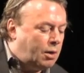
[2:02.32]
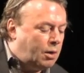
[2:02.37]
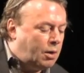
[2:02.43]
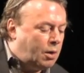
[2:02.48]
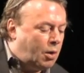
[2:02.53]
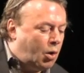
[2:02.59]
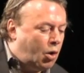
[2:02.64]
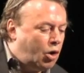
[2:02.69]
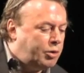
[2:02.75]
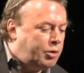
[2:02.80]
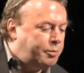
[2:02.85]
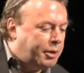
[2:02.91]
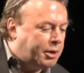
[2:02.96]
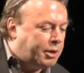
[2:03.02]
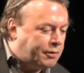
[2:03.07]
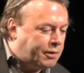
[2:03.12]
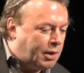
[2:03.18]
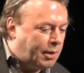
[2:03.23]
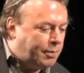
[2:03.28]
odd bit
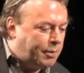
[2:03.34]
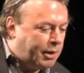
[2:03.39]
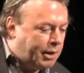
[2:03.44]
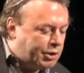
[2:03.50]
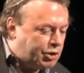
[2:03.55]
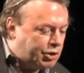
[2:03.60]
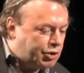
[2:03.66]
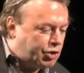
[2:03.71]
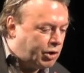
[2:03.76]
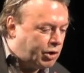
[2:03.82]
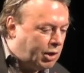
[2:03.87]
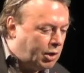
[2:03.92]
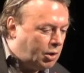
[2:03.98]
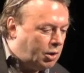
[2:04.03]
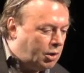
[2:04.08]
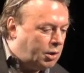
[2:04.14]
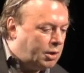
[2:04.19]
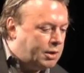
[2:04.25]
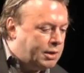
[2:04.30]
of the Appalachian
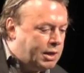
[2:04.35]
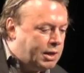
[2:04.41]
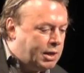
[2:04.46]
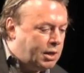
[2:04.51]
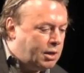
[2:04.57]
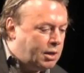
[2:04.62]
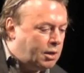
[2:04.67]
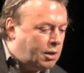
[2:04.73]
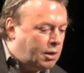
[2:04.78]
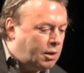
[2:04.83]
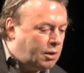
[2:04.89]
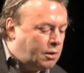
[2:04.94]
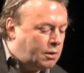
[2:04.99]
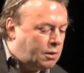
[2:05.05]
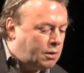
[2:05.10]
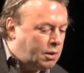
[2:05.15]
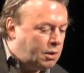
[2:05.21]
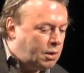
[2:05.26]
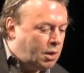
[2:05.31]
Trail near
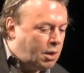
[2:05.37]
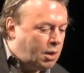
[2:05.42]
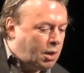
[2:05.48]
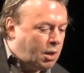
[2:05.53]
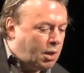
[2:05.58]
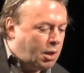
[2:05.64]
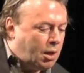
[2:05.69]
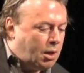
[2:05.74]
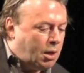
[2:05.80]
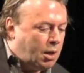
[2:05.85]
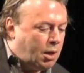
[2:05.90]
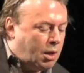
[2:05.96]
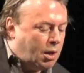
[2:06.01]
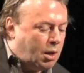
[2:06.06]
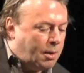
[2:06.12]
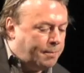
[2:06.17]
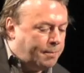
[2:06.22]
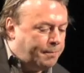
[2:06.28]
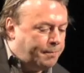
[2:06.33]

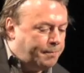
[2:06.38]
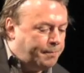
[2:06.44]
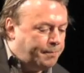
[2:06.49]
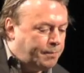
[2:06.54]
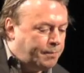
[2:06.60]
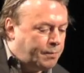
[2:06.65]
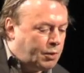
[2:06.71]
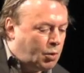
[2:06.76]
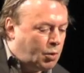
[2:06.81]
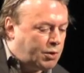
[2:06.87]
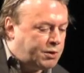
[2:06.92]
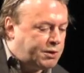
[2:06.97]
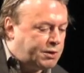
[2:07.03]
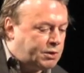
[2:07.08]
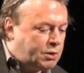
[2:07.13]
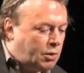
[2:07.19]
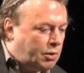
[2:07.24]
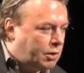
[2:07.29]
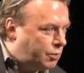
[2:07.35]
the
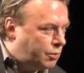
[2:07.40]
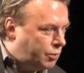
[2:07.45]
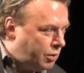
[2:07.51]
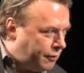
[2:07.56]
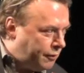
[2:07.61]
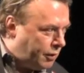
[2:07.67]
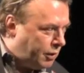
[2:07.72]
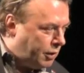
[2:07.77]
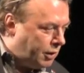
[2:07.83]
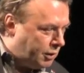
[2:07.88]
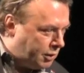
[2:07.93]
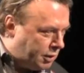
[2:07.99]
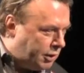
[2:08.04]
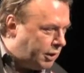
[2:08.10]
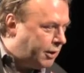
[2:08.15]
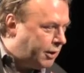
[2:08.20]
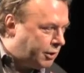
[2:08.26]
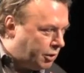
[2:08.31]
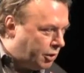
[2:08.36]
Housatonic River in
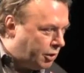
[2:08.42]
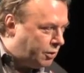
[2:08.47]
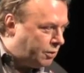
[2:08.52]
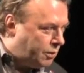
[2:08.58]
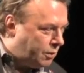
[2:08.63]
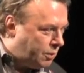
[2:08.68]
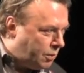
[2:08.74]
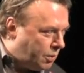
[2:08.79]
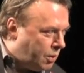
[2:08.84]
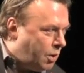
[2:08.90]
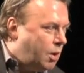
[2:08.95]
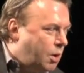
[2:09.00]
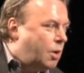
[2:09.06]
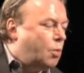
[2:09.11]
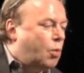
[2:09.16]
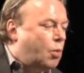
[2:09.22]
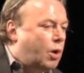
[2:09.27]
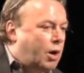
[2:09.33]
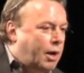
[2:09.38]
Connecticut,
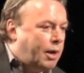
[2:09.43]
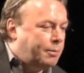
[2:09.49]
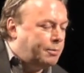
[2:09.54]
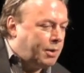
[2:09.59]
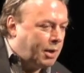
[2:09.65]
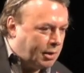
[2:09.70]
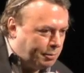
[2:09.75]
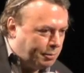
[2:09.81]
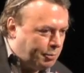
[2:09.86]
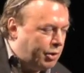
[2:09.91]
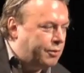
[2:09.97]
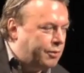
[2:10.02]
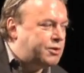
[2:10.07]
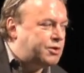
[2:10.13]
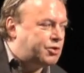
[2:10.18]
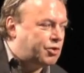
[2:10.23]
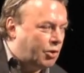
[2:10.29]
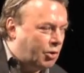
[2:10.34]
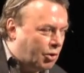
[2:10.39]
where I had a brief
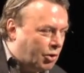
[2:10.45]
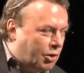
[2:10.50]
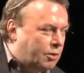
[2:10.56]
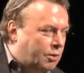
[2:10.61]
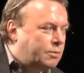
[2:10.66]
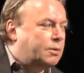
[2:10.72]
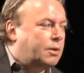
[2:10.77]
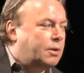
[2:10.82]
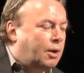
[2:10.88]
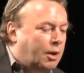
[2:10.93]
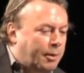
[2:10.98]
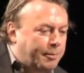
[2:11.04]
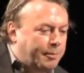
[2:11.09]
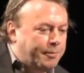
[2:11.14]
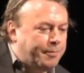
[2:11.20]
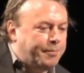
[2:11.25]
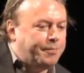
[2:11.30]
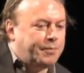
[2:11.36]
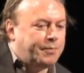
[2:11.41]
stroll
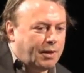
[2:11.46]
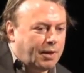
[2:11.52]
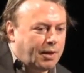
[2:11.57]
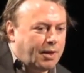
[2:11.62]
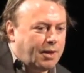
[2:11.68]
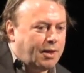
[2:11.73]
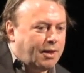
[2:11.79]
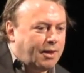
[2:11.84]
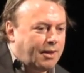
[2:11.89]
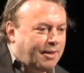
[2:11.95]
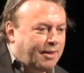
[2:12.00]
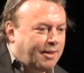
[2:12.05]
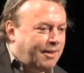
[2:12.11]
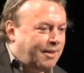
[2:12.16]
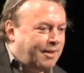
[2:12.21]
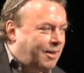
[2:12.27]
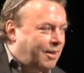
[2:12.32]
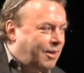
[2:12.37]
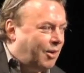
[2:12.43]
on
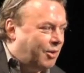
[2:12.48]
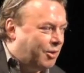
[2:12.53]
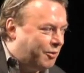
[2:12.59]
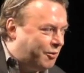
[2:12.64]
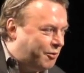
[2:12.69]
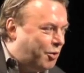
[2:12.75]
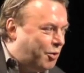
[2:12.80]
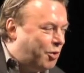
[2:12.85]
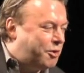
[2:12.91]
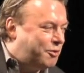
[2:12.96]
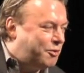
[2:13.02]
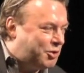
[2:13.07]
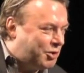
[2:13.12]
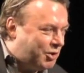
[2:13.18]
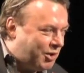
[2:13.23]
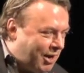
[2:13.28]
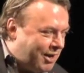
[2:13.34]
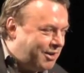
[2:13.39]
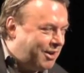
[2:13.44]
the 4th of
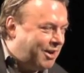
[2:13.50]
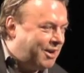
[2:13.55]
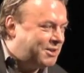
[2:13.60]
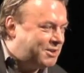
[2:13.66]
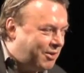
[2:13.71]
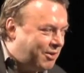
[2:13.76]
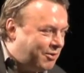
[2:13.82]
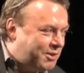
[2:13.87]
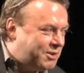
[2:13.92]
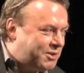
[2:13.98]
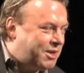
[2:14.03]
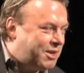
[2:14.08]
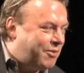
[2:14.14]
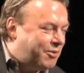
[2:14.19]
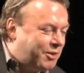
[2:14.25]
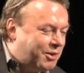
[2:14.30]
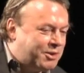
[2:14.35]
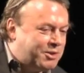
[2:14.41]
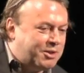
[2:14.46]
July
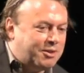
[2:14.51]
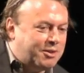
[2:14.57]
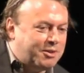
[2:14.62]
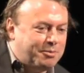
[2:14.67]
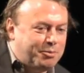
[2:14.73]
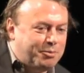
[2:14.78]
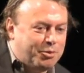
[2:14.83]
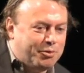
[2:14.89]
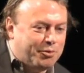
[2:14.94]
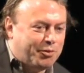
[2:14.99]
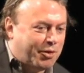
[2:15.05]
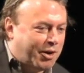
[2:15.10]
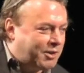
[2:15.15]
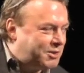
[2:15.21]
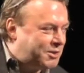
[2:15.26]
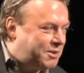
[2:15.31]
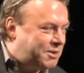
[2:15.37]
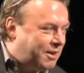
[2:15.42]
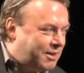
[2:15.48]
1977 until the mood for
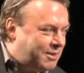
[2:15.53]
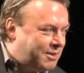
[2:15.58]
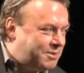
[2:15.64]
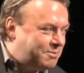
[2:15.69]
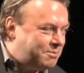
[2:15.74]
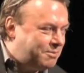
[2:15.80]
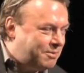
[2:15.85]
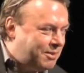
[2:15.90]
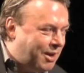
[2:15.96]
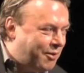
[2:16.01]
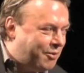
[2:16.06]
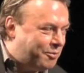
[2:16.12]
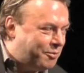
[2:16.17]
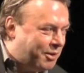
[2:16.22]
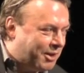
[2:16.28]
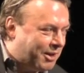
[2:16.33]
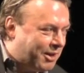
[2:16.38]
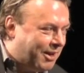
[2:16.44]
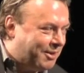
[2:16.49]
exercise left me
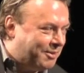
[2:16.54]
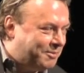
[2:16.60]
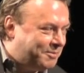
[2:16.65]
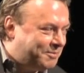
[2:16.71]
again.